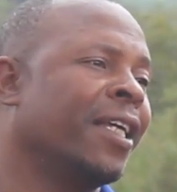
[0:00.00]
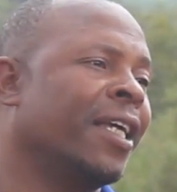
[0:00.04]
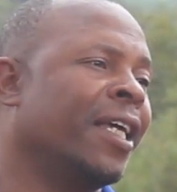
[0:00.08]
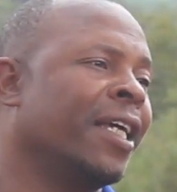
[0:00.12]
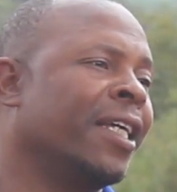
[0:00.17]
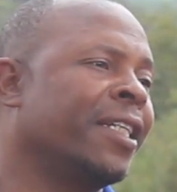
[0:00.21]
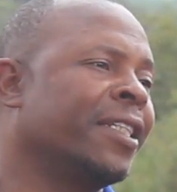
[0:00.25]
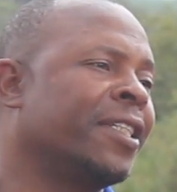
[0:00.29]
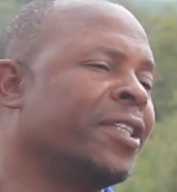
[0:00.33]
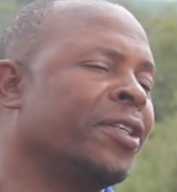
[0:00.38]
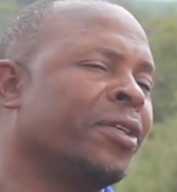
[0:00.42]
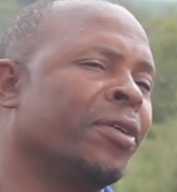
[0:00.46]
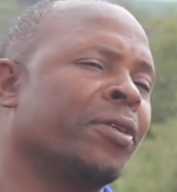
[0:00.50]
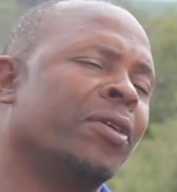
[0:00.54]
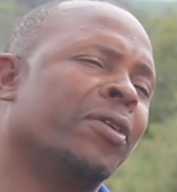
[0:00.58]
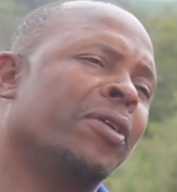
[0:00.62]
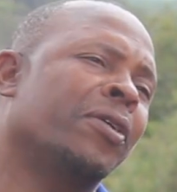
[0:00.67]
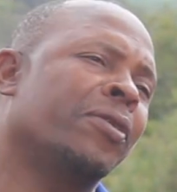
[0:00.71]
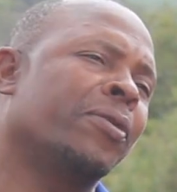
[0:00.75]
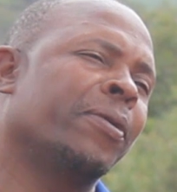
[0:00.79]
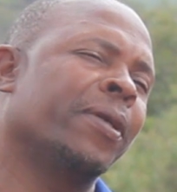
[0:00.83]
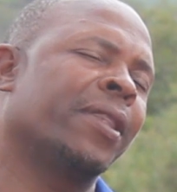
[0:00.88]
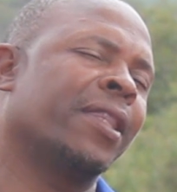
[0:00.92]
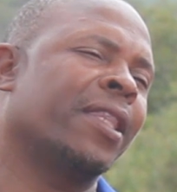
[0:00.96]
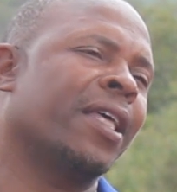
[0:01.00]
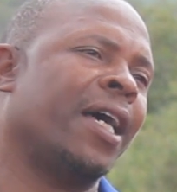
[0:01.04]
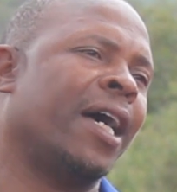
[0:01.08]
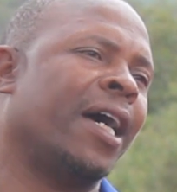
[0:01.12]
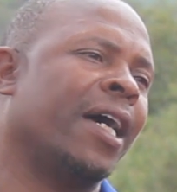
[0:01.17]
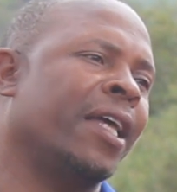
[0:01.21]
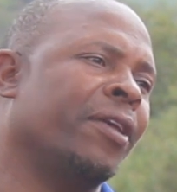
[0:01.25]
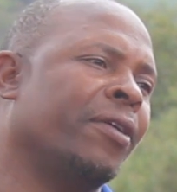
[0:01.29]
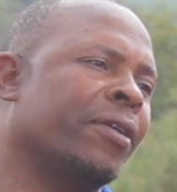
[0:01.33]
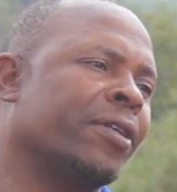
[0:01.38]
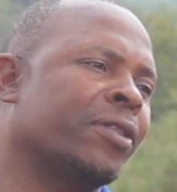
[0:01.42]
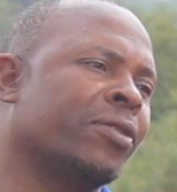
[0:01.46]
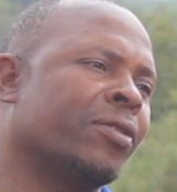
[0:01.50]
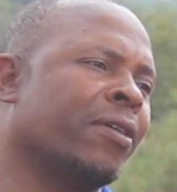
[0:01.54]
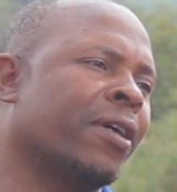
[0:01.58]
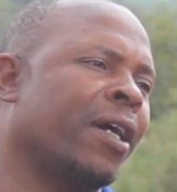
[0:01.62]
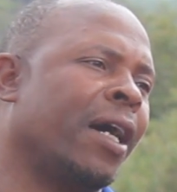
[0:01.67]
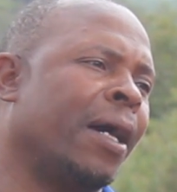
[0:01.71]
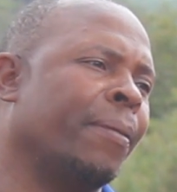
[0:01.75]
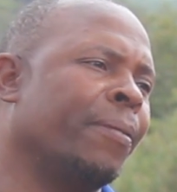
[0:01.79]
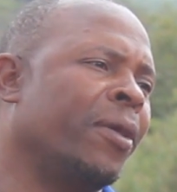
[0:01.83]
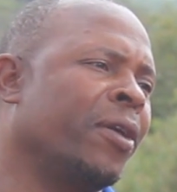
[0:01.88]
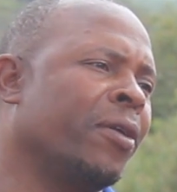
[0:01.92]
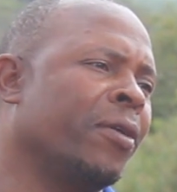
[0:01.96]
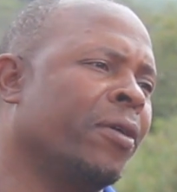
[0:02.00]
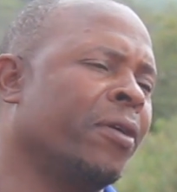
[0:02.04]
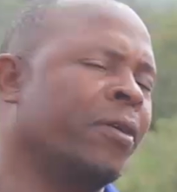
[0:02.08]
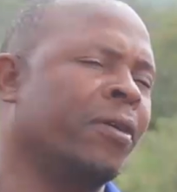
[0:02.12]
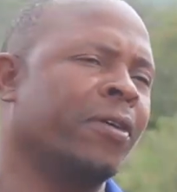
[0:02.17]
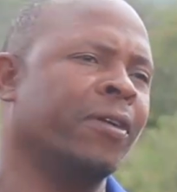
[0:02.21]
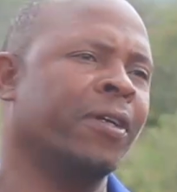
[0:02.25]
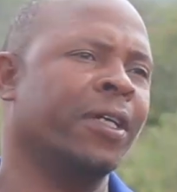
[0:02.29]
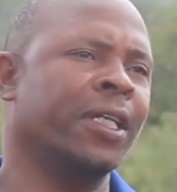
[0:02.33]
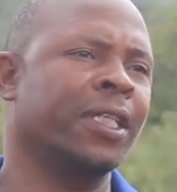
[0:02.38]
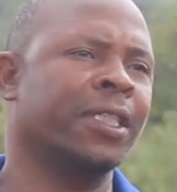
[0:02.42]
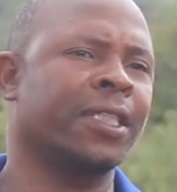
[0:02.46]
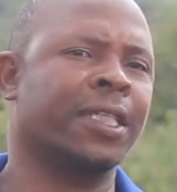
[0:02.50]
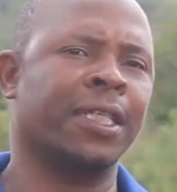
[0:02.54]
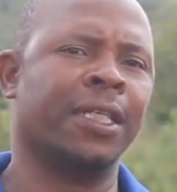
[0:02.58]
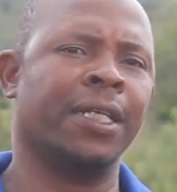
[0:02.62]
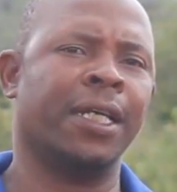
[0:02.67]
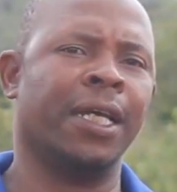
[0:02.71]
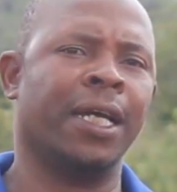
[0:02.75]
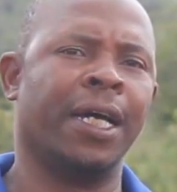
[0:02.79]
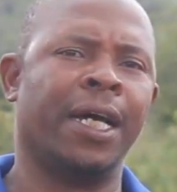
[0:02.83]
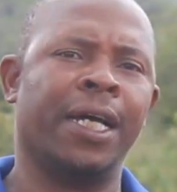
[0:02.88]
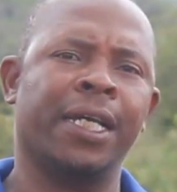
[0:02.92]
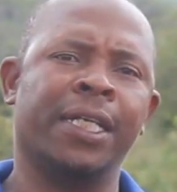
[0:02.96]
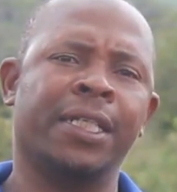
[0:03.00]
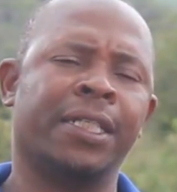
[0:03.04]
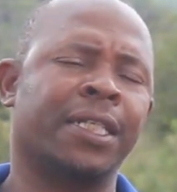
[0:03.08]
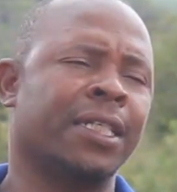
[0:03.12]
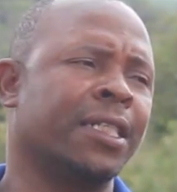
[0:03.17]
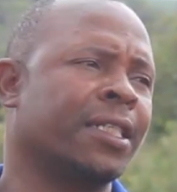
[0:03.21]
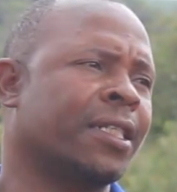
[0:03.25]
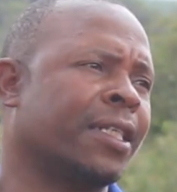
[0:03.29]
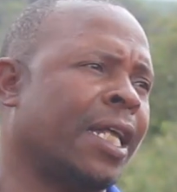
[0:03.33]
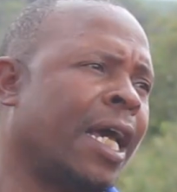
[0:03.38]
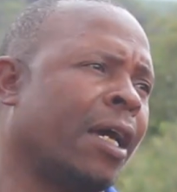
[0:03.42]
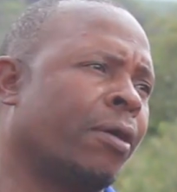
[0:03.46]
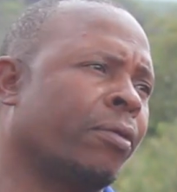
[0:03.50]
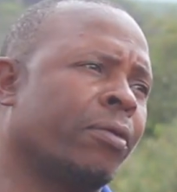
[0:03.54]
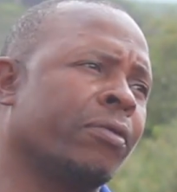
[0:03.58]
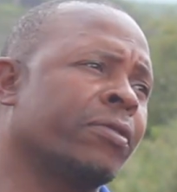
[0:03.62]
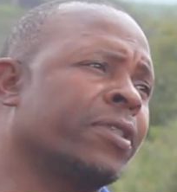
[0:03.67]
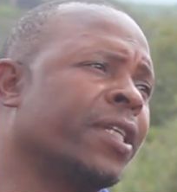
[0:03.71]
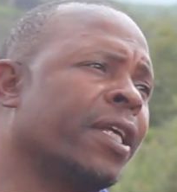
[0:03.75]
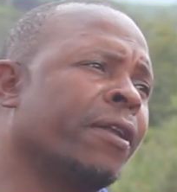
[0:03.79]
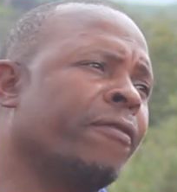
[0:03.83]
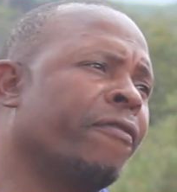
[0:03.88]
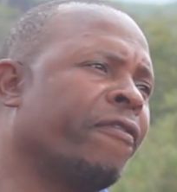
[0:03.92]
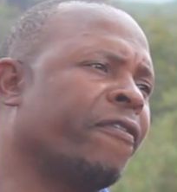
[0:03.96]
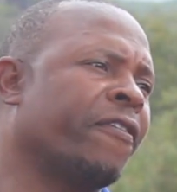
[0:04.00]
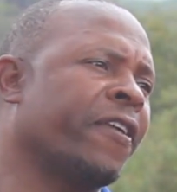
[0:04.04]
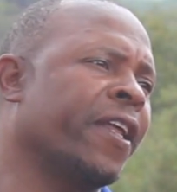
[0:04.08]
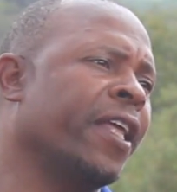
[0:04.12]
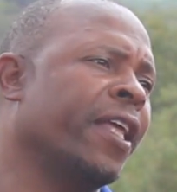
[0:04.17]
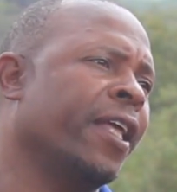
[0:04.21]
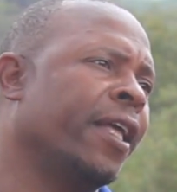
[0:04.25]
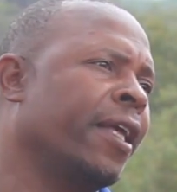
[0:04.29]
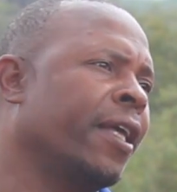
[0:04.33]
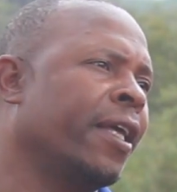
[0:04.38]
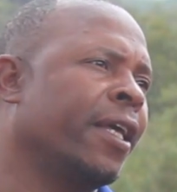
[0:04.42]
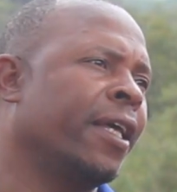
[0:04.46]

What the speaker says: And you know, with your sorghum, you know, it is gluten free,